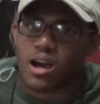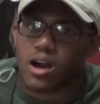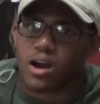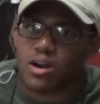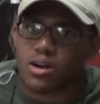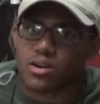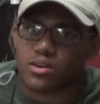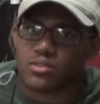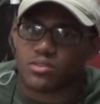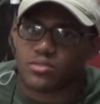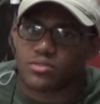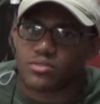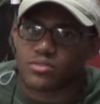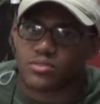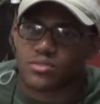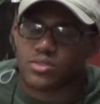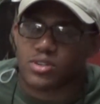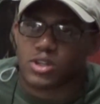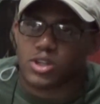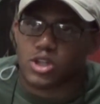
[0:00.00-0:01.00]
of
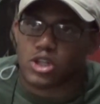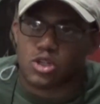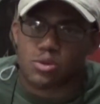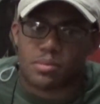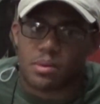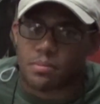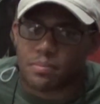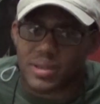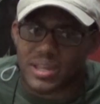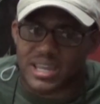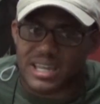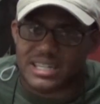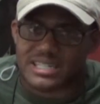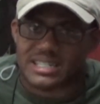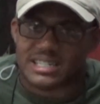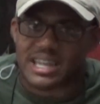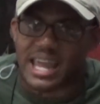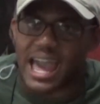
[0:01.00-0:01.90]
human beings and